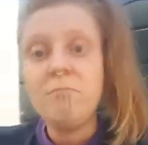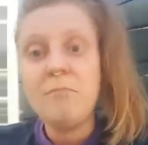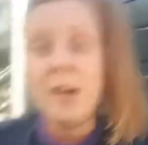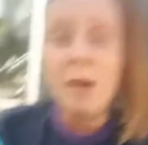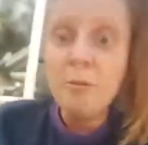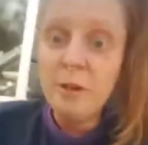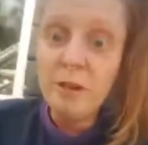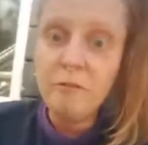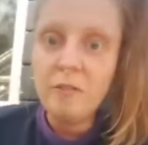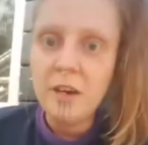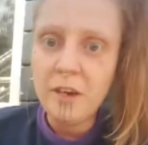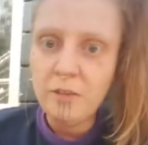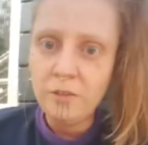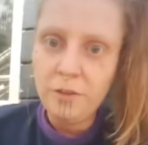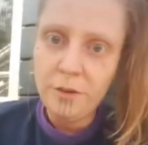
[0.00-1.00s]
I would
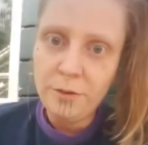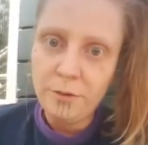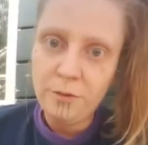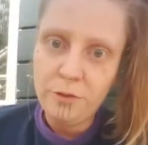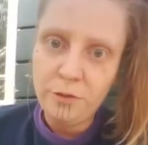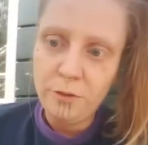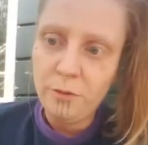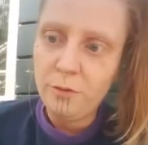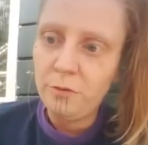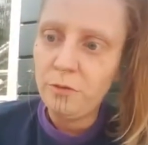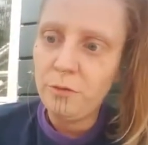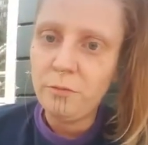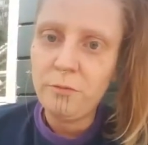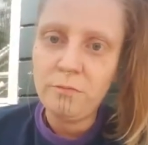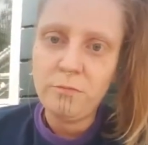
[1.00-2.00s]
advise you
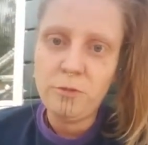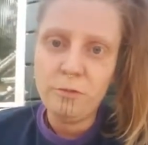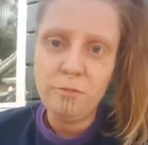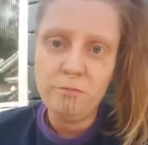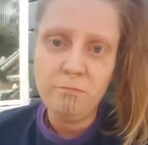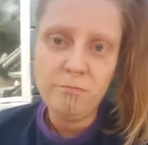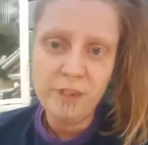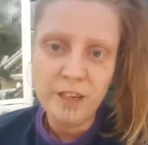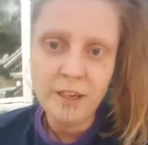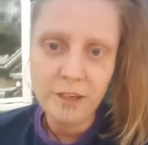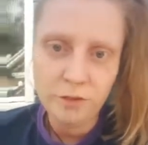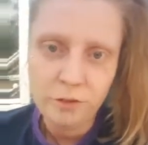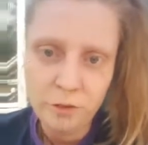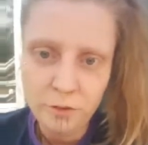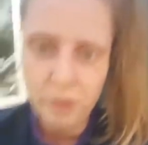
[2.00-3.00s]
to read
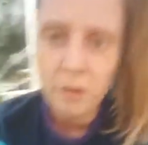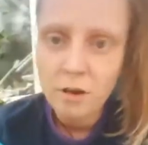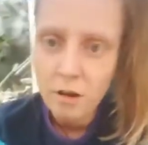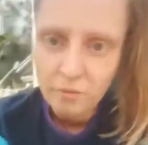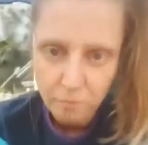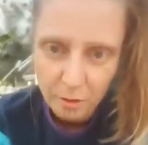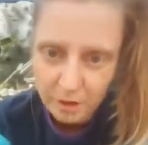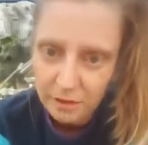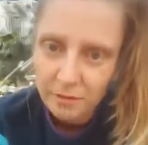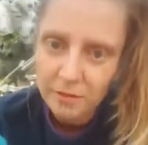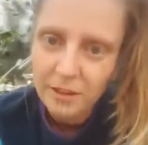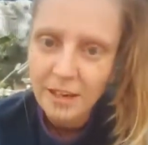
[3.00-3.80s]
into the Law of One.